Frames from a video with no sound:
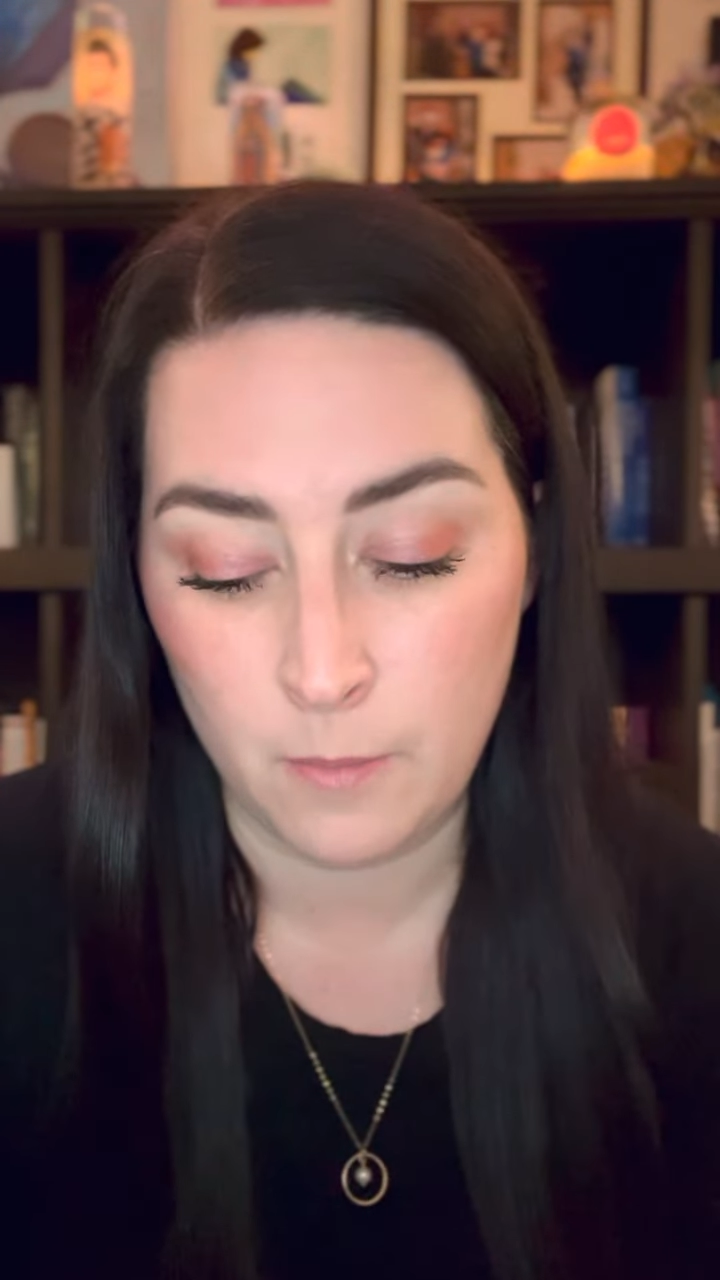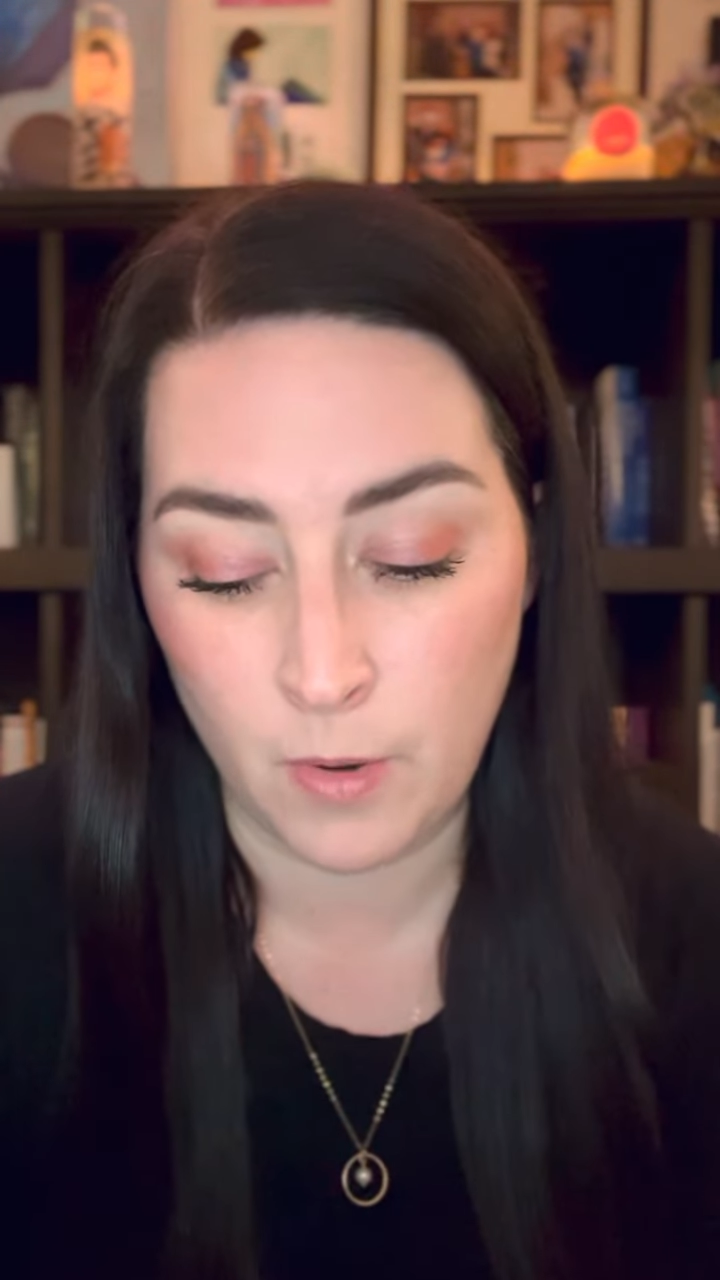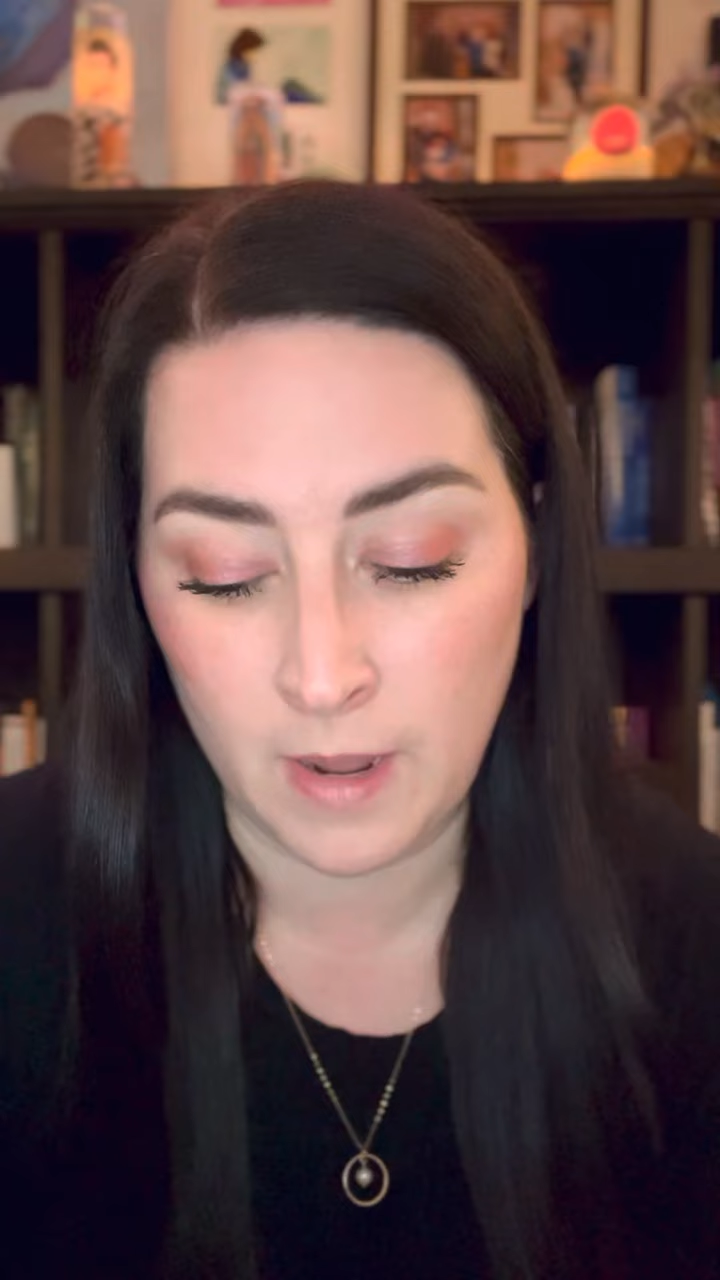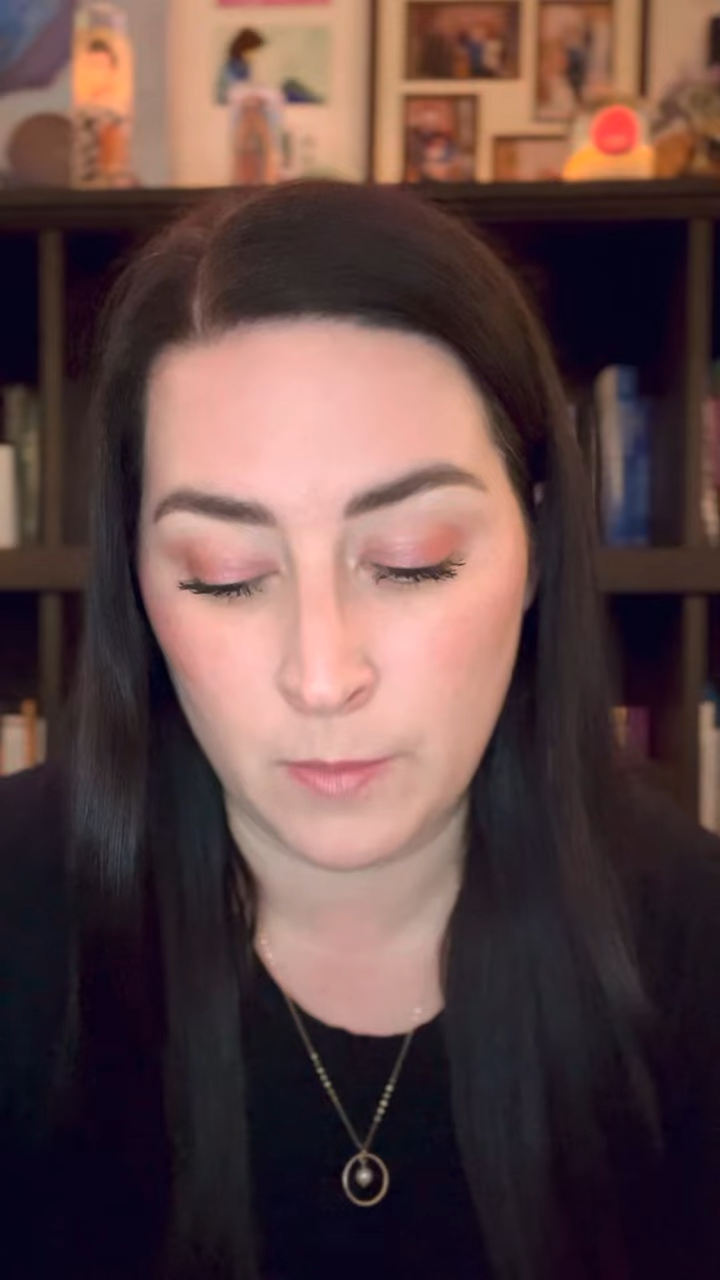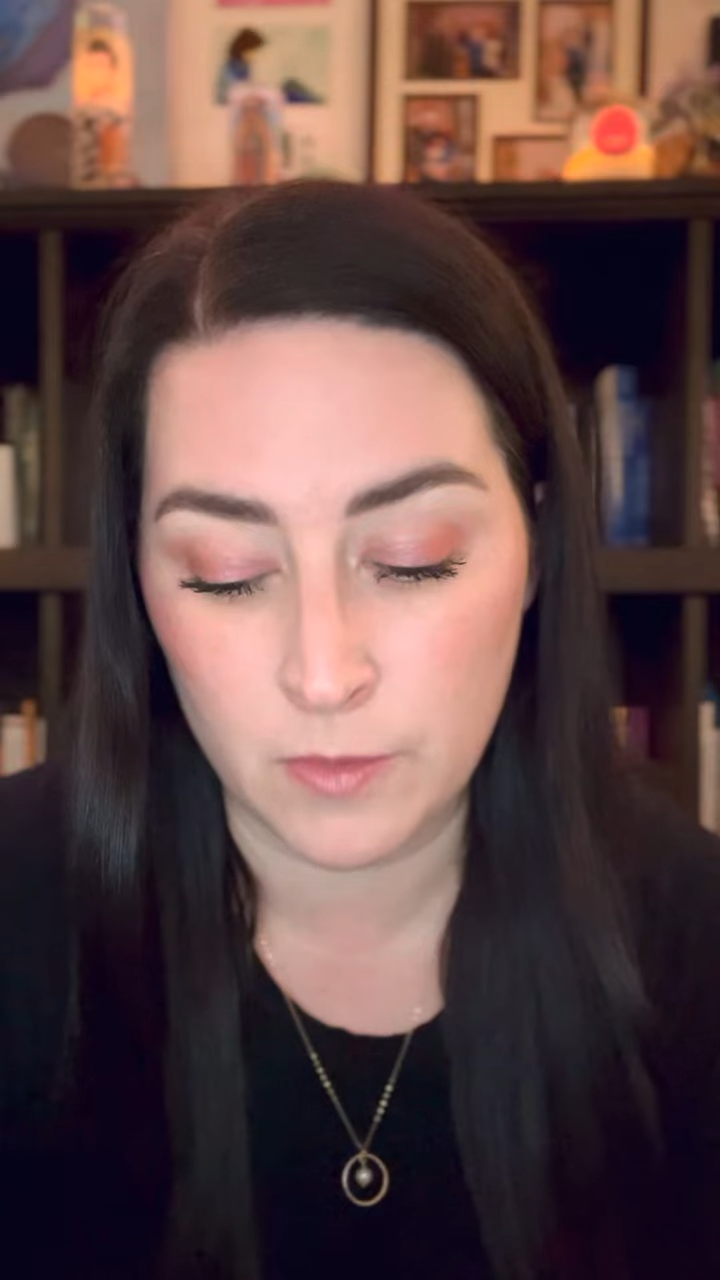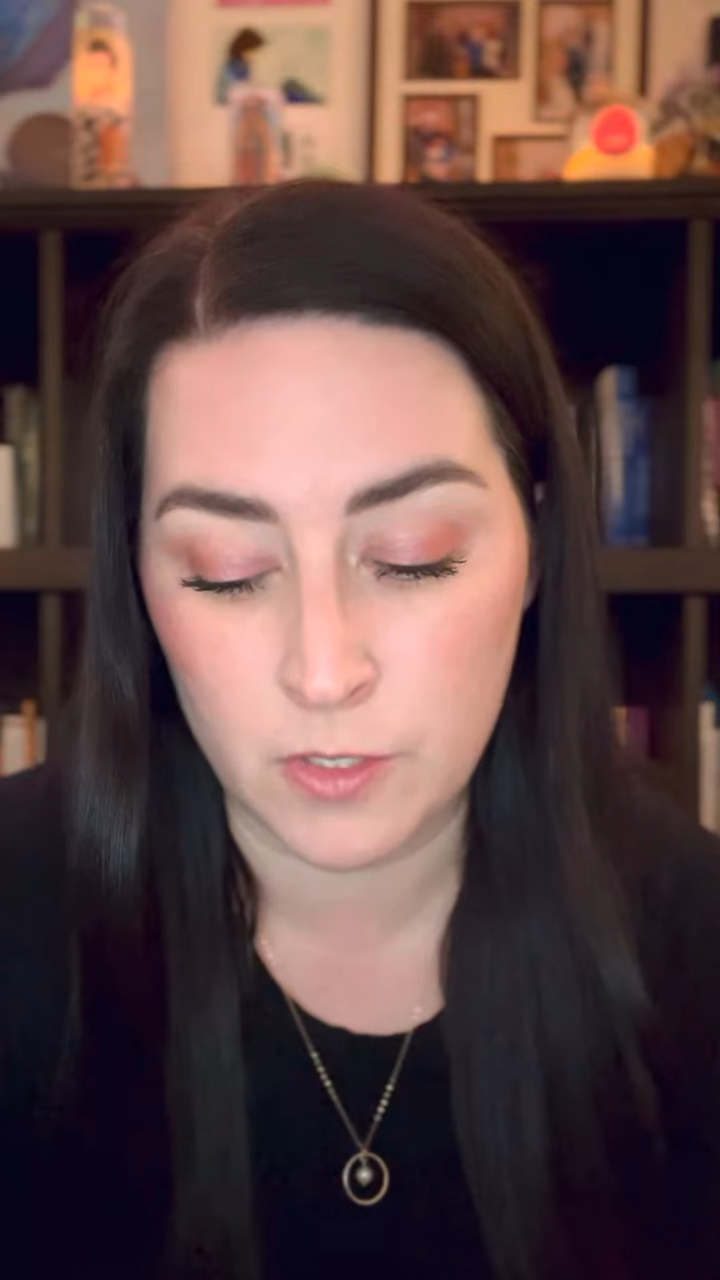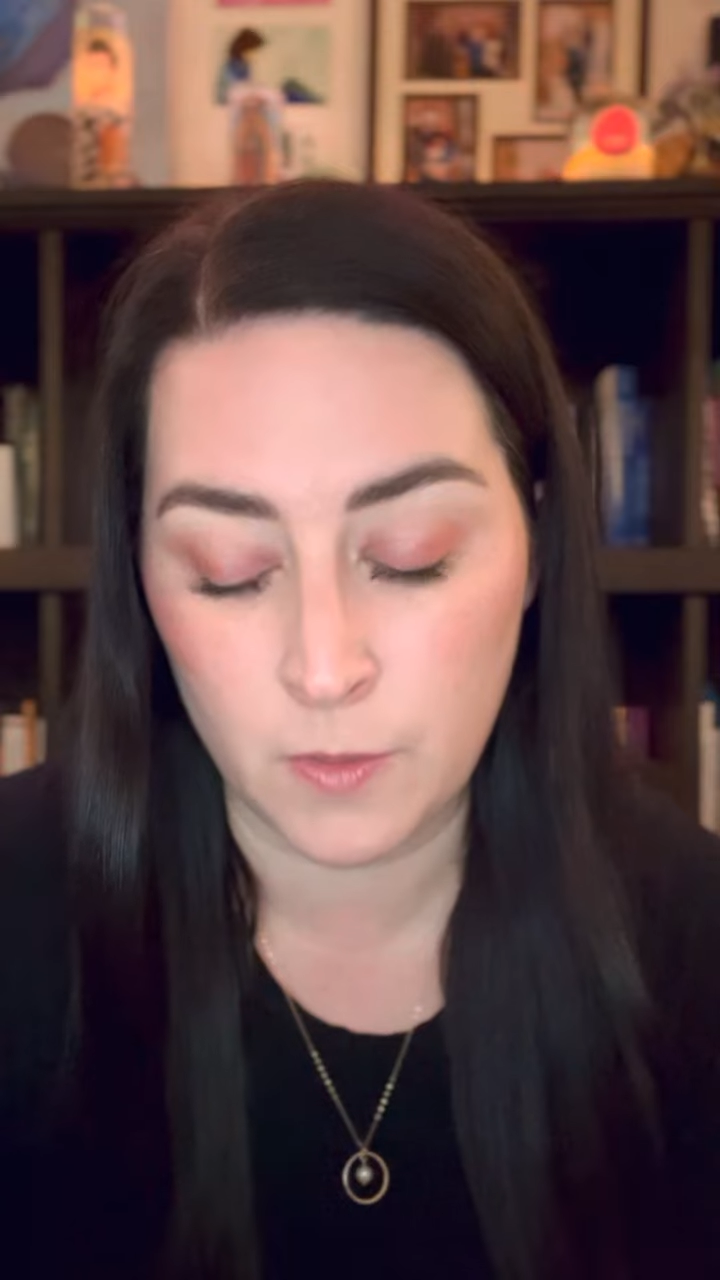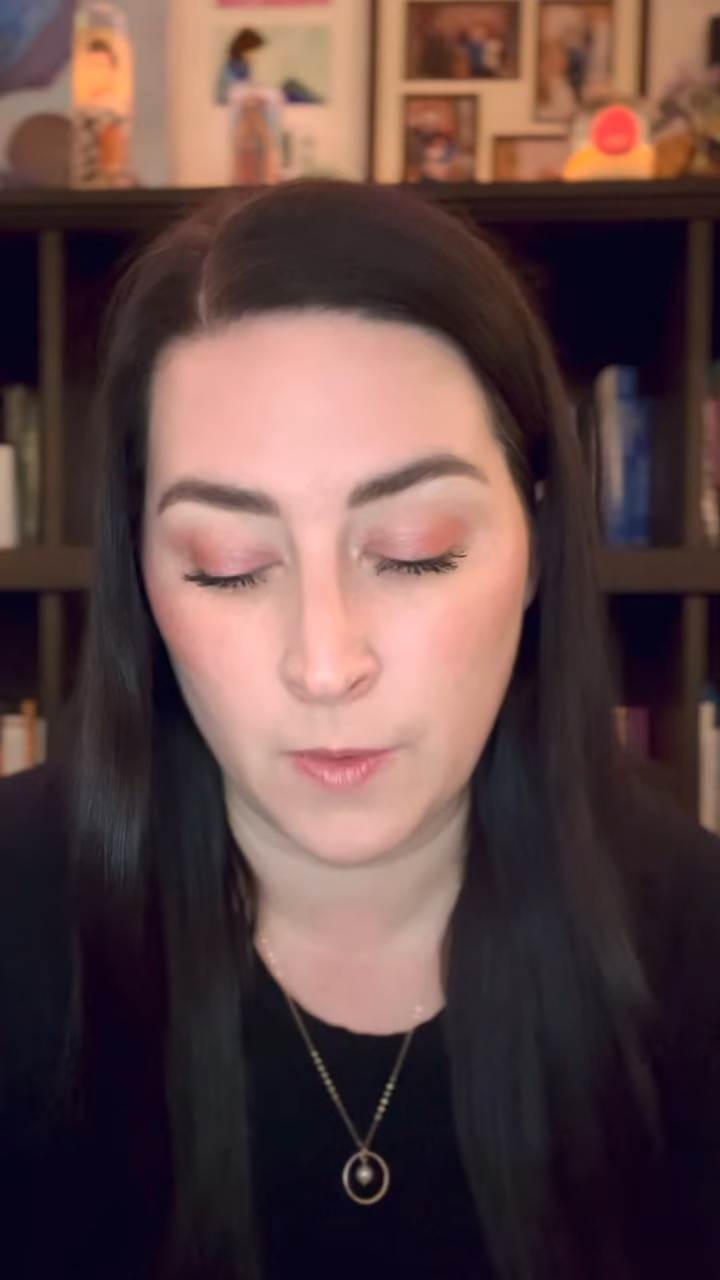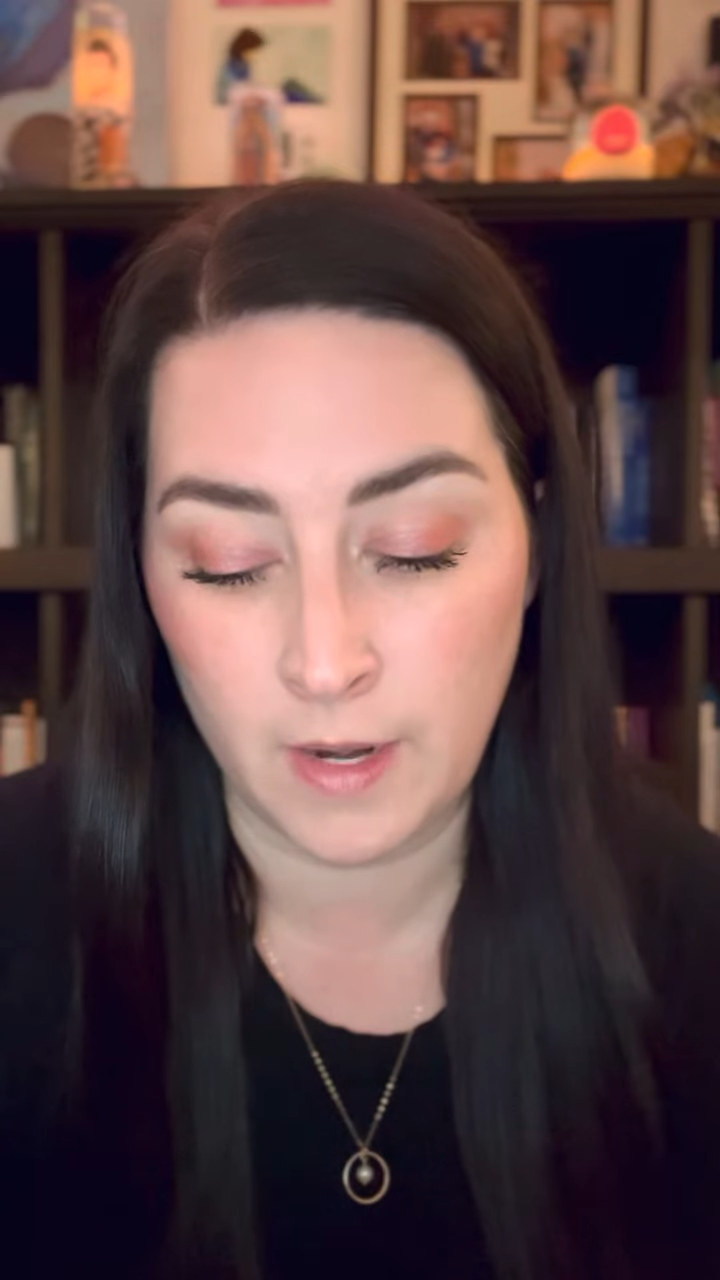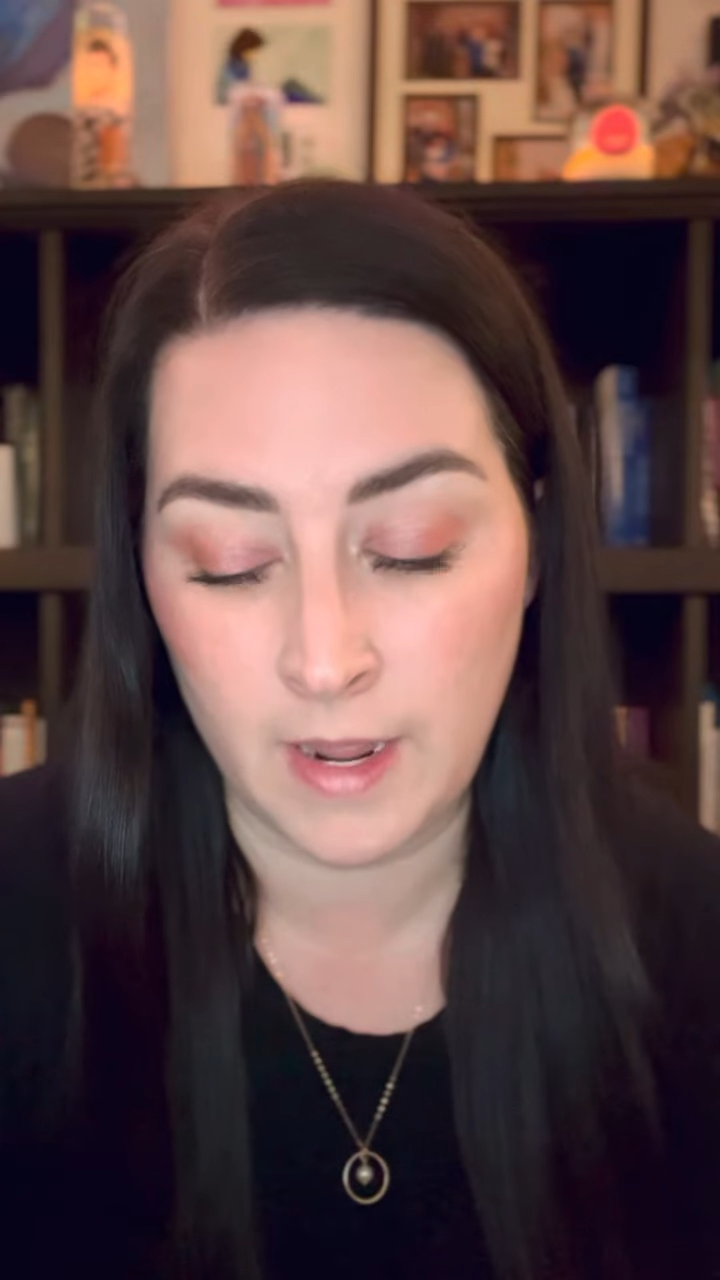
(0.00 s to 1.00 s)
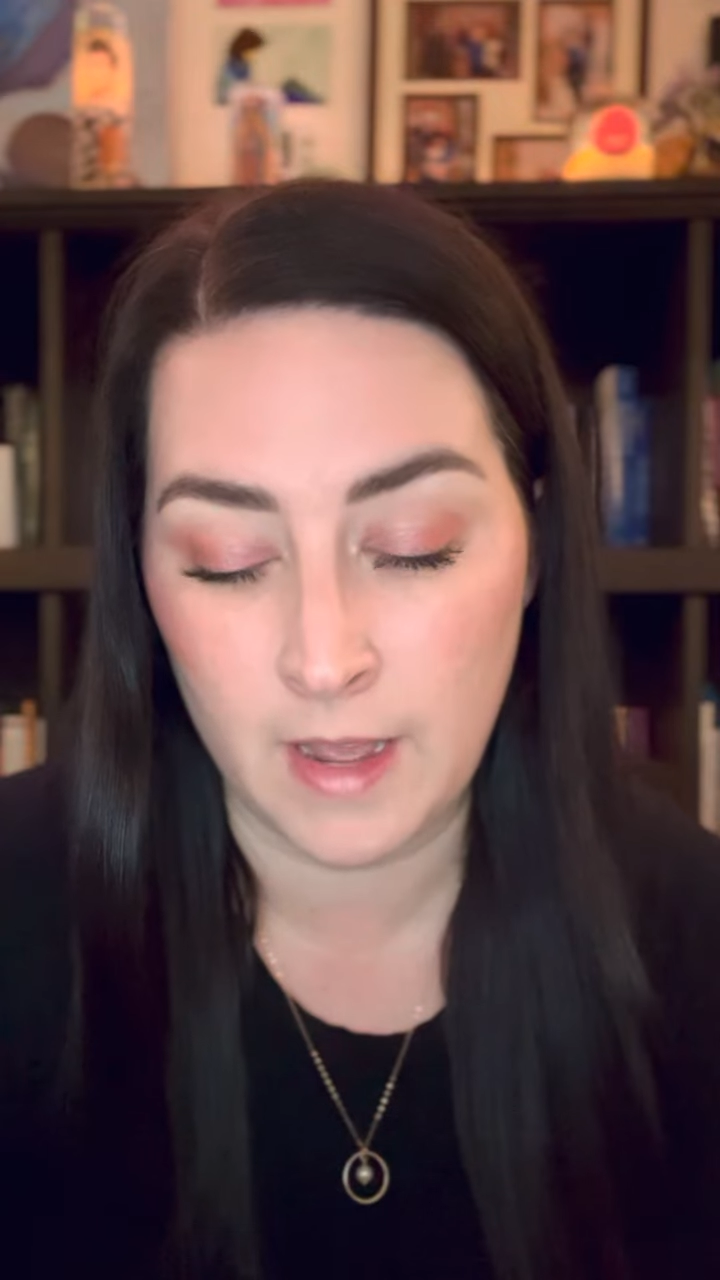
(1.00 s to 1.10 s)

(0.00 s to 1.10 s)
primal story